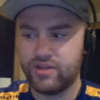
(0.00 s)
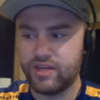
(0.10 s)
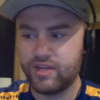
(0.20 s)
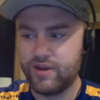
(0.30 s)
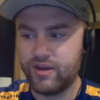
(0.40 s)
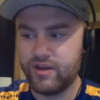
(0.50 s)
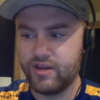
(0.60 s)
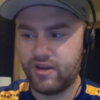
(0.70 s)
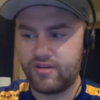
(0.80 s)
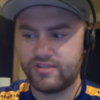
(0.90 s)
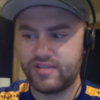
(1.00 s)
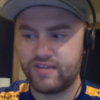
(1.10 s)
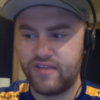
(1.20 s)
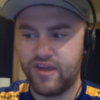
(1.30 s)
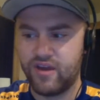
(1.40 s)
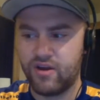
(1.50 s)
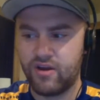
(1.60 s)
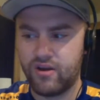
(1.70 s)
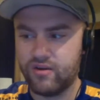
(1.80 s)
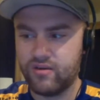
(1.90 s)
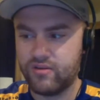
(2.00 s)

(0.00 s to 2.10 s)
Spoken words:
about IndyCar is that they are